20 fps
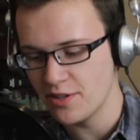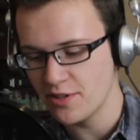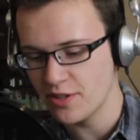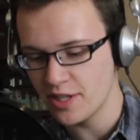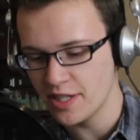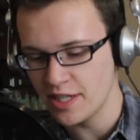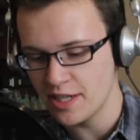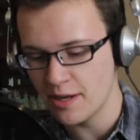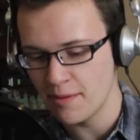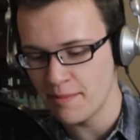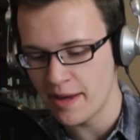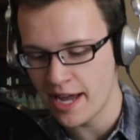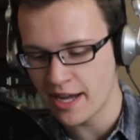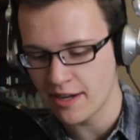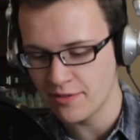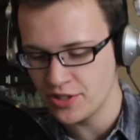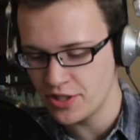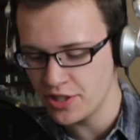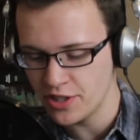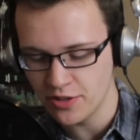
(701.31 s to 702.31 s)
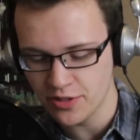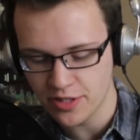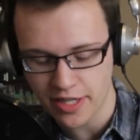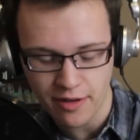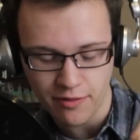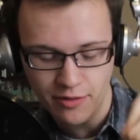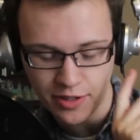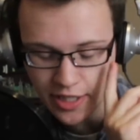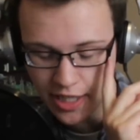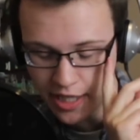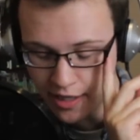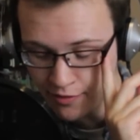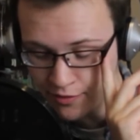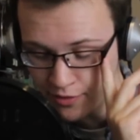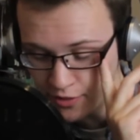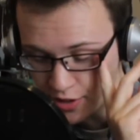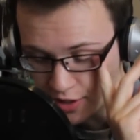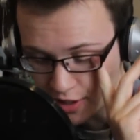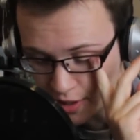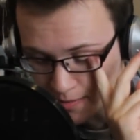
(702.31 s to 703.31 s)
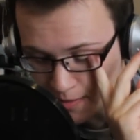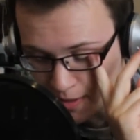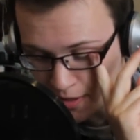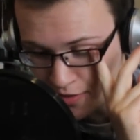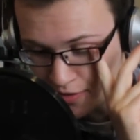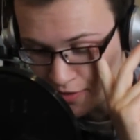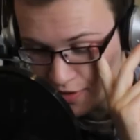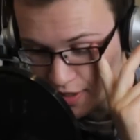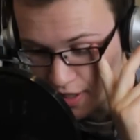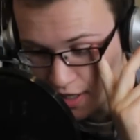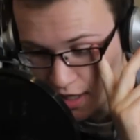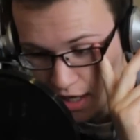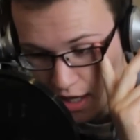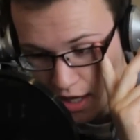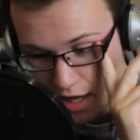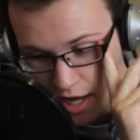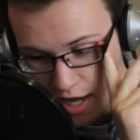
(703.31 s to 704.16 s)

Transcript: And then you can eat a bag of Cheetos every day for 6 months.